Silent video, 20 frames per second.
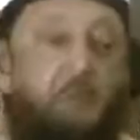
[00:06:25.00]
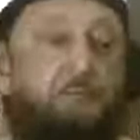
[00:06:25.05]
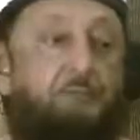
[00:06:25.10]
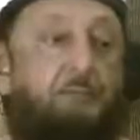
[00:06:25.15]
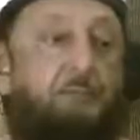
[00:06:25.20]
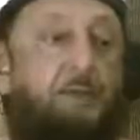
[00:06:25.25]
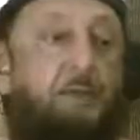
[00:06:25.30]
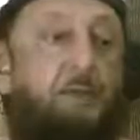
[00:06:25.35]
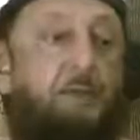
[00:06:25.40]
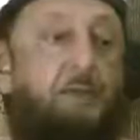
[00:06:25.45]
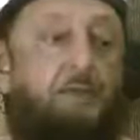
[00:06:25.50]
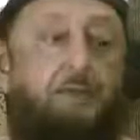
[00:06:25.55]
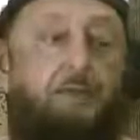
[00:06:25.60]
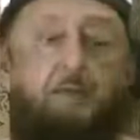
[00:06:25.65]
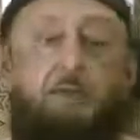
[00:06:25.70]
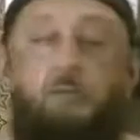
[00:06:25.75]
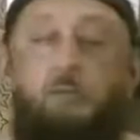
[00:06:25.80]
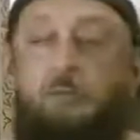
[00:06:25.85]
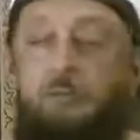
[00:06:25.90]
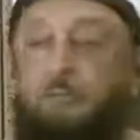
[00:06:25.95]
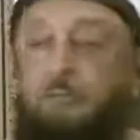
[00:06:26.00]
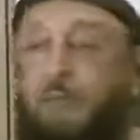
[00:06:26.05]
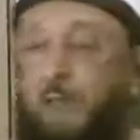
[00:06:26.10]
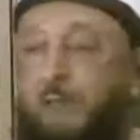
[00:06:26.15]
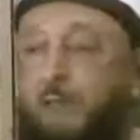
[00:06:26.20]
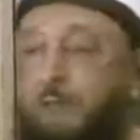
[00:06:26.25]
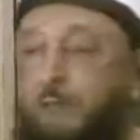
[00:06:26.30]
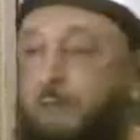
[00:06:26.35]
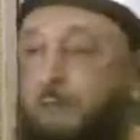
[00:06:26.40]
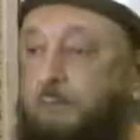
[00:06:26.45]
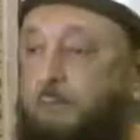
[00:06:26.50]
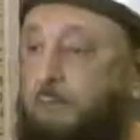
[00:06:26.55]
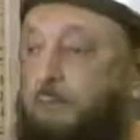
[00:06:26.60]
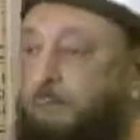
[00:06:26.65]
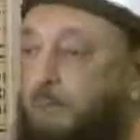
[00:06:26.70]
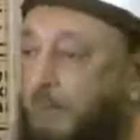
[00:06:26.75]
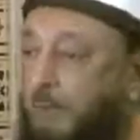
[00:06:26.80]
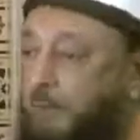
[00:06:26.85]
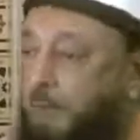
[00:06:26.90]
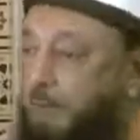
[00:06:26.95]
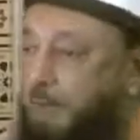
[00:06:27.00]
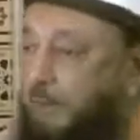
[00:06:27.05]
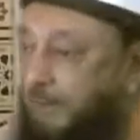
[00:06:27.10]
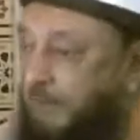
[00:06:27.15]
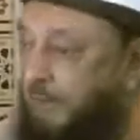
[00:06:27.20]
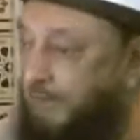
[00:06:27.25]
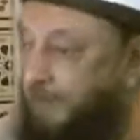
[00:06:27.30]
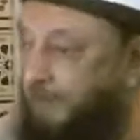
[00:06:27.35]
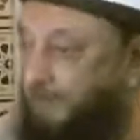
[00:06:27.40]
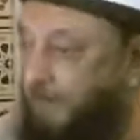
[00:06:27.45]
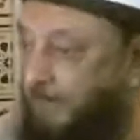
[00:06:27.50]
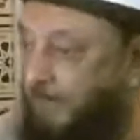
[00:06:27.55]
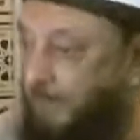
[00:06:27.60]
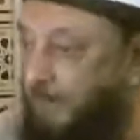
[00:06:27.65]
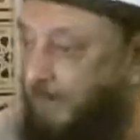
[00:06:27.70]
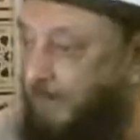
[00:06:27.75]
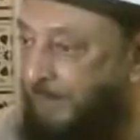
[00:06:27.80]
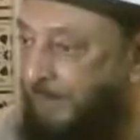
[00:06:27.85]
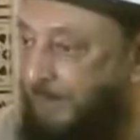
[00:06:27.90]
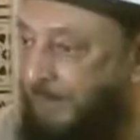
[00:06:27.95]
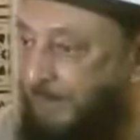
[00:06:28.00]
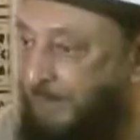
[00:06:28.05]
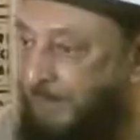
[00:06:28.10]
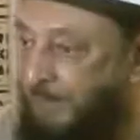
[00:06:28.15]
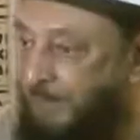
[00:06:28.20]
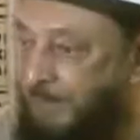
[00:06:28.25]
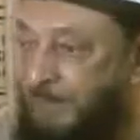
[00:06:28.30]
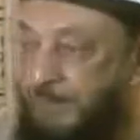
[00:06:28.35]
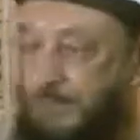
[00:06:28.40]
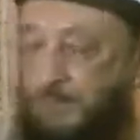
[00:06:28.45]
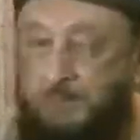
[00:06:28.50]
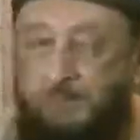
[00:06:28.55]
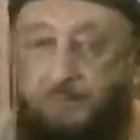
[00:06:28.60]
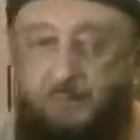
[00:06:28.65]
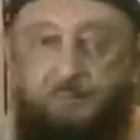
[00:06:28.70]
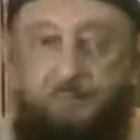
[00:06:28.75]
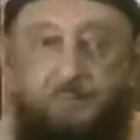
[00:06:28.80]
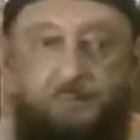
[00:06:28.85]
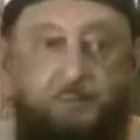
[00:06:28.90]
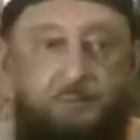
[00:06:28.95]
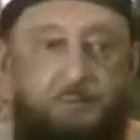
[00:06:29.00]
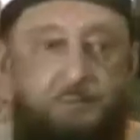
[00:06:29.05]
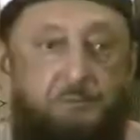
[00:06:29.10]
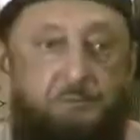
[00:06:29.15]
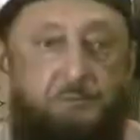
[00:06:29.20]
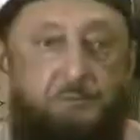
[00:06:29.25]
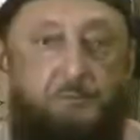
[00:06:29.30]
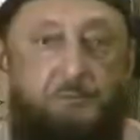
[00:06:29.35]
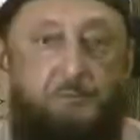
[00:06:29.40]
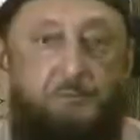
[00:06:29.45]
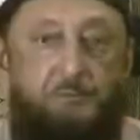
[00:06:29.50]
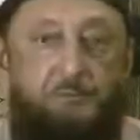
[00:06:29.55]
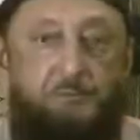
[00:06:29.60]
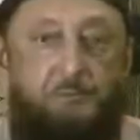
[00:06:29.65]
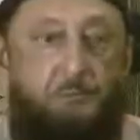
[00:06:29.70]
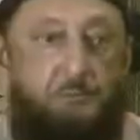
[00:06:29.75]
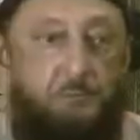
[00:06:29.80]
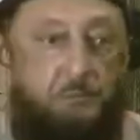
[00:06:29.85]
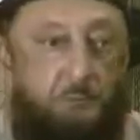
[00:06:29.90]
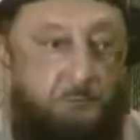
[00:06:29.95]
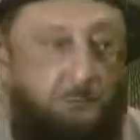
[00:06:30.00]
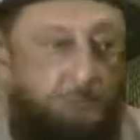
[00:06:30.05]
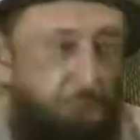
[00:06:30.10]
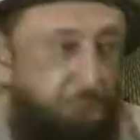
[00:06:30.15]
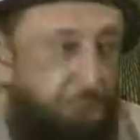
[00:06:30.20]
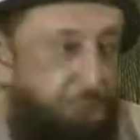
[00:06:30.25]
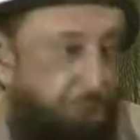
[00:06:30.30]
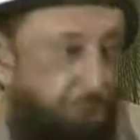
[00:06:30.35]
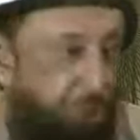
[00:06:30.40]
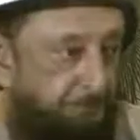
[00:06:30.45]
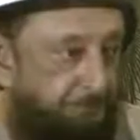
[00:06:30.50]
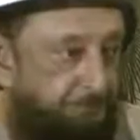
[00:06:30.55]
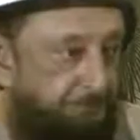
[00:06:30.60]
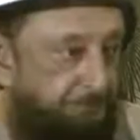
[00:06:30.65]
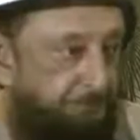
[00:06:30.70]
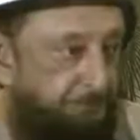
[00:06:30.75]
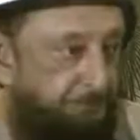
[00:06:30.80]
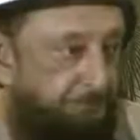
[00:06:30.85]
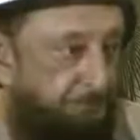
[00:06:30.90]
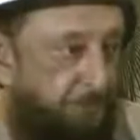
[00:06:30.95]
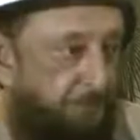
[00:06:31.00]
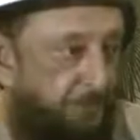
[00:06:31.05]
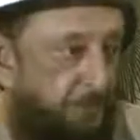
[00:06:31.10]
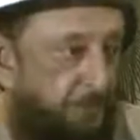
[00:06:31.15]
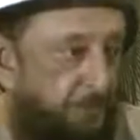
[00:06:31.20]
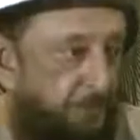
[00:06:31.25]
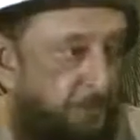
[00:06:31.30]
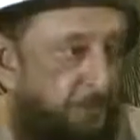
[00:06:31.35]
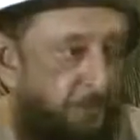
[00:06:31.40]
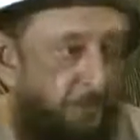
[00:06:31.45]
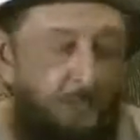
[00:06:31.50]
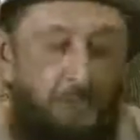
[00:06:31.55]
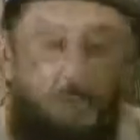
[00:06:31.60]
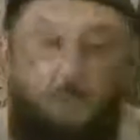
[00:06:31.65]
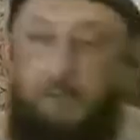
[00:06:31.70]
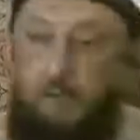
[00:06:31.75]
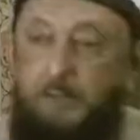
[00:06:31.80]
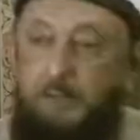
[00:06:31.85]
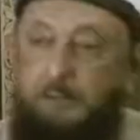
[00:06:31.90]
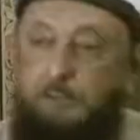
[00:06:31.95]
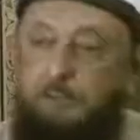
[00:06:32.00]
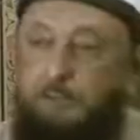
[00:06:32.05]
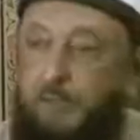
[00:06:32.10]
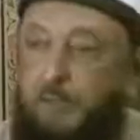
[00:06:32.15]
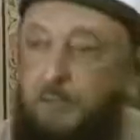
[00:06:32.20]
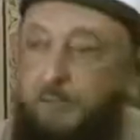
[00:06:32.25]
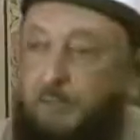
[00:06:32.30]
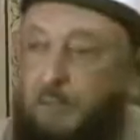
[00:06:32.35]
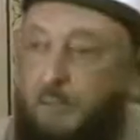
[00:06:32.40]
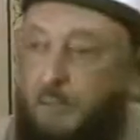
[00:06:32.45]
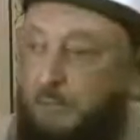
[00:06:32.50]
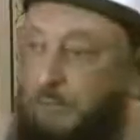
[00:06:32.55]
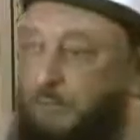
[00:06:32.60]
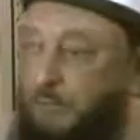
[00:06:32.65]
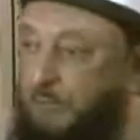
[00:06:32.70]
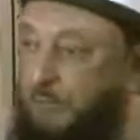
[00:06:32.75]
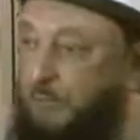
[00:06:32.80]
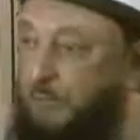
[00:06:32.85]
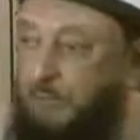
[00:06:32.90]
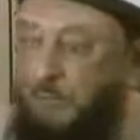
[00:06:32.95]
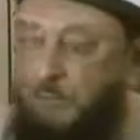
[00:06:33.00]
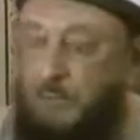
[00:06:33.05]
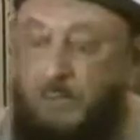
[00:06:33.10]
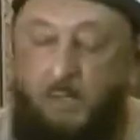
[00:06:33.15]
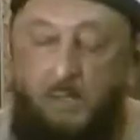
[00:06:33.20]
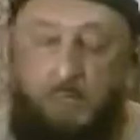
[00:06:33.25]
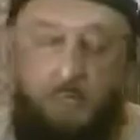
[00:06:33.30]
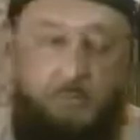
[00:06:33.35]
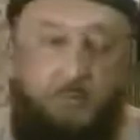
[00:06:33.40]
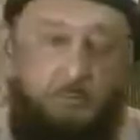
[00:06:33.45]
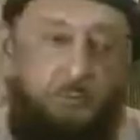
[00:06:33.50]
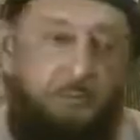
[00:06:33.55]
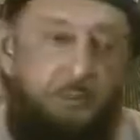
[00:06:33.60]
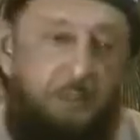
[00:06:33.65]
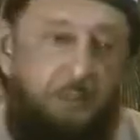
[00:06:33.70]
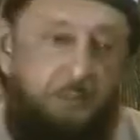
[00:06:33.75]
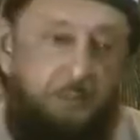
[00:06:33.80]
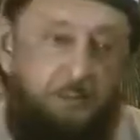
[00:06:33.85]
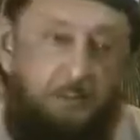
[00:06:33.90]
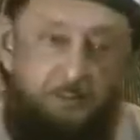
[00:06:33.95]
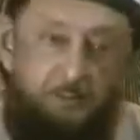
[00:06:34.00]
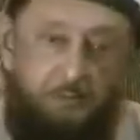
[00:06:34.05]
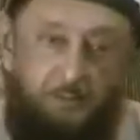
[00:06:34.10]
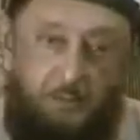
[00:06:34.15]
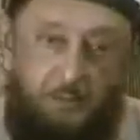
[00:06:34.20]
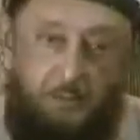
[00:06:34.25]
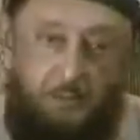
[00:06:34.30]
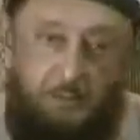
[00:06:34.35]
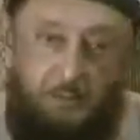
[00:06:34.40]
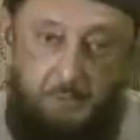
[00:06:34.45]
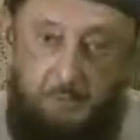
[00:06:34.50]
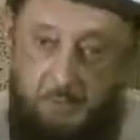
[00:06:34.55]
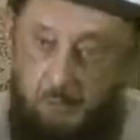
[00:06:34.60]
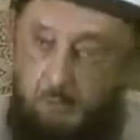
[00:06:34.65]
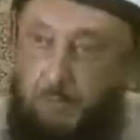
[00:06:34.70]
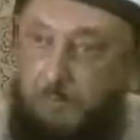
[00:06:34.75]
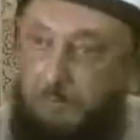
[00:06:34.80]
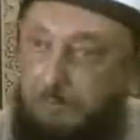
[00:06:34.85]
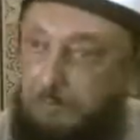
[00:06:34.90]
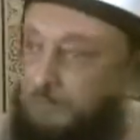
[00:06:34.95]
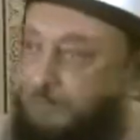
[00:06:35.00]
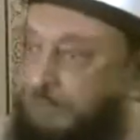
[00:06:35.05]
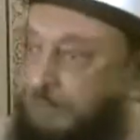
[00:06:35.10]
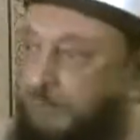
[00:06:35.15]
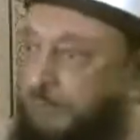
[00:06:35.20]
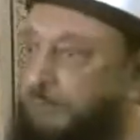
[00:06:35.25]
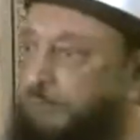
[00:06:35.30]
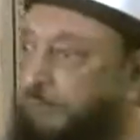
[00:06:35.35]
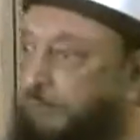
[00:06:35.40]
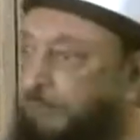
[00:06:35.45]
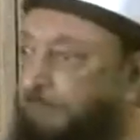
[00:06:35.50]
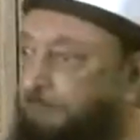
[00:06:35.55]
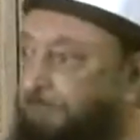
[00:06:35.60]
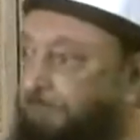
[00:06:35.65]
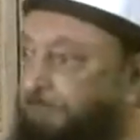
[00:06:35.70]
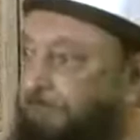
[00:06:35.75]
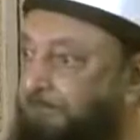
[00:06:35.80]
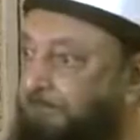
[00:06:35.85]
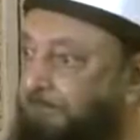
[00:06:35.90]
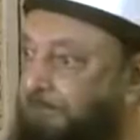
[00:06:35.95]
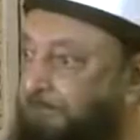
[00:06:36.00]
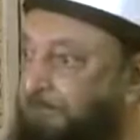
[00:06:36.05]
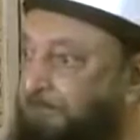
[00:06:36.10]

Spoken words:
And Allah subhanahu wa ta'ala responded, and this is in Surah to Yunus, and I invite Harun, Yahya to kindly look up the verse.